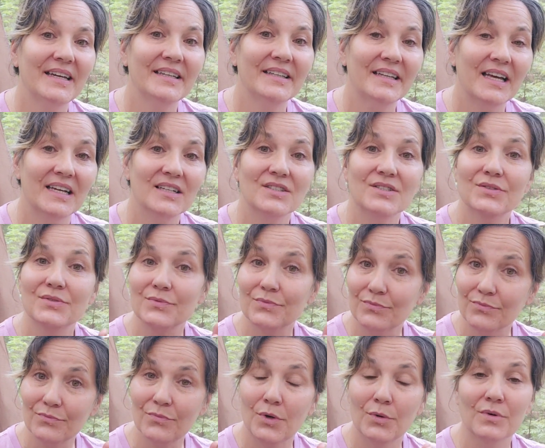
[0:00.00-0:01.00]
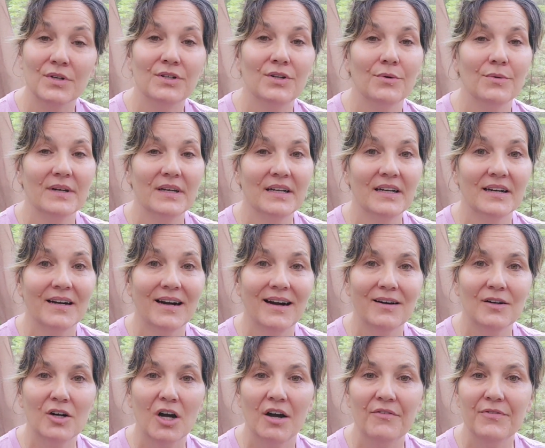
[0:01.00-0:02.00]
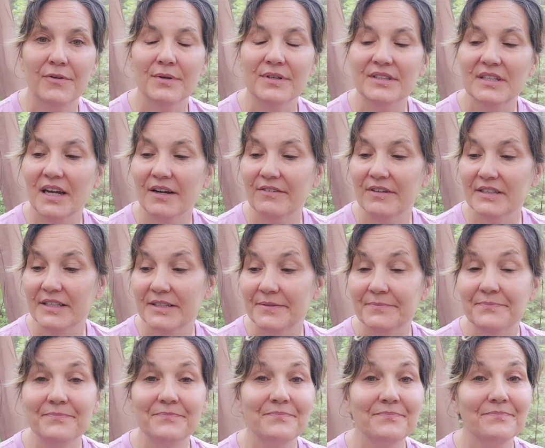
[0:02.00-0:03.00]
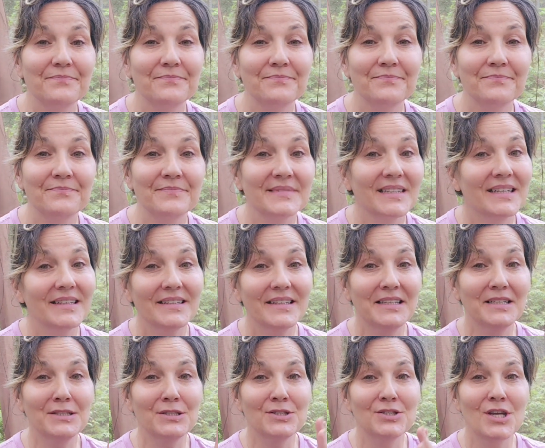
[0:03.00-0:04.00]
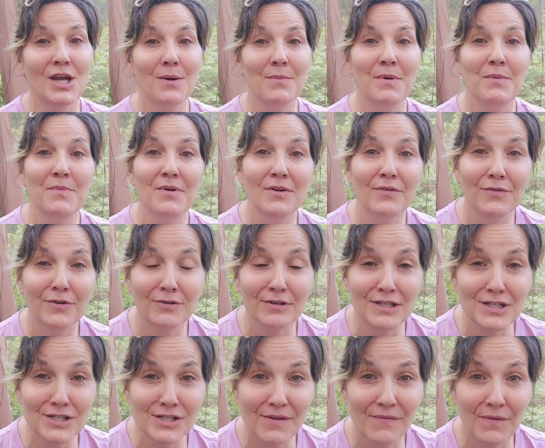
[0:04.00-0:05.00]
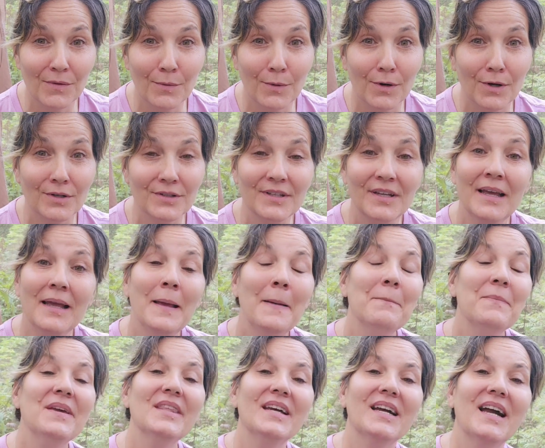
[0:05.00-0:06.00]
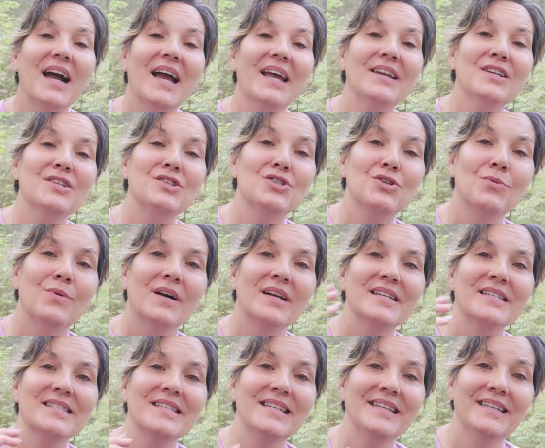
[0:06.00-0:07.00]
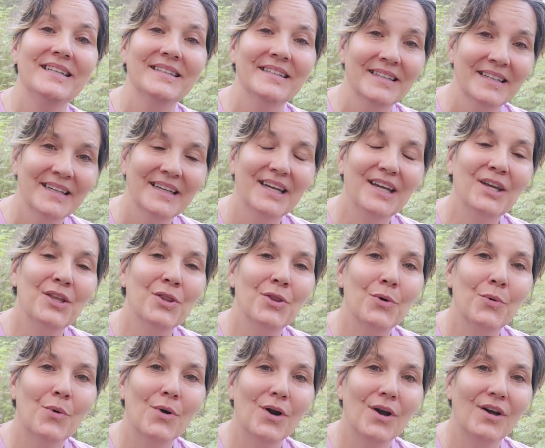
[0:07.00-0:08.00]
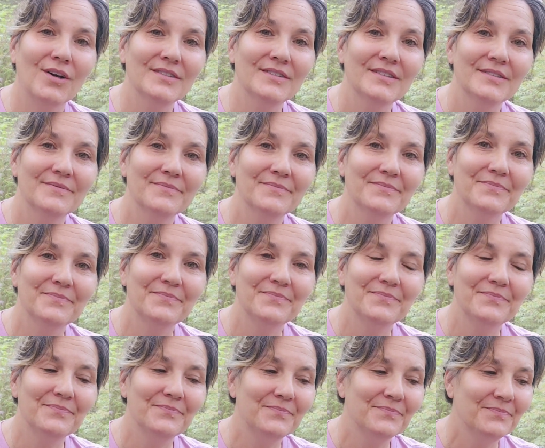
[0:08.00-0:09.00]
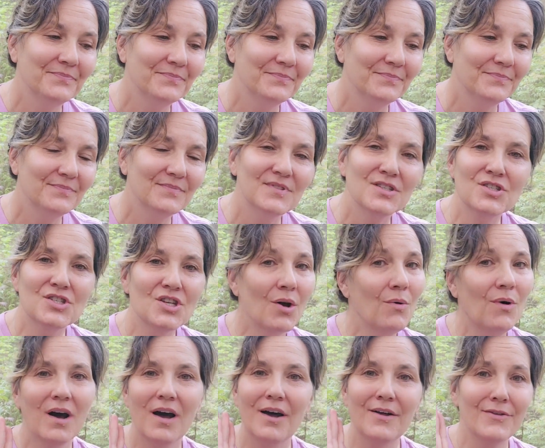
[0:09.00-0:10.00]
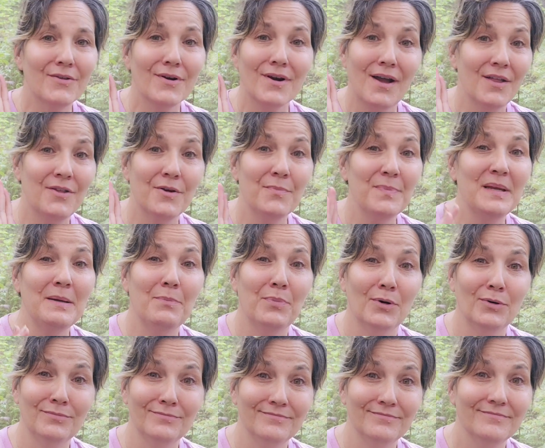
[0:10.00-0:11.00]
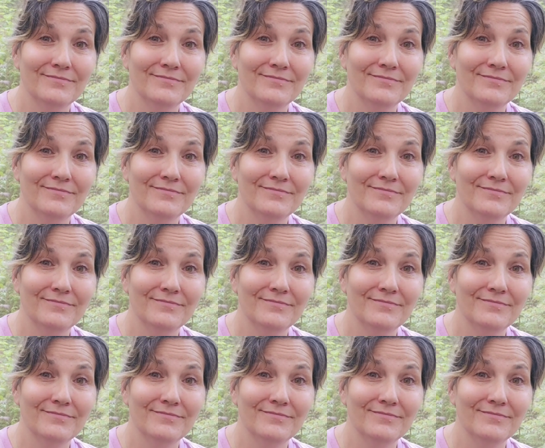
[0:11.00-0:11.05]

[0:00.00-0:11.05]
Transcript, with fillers: And that's what we're doing here on Coffee with Kerri-Lynn. Ladies and gentlemen, beautiful creatures of the world, be the kindness you want to see in the world. Don't other other people.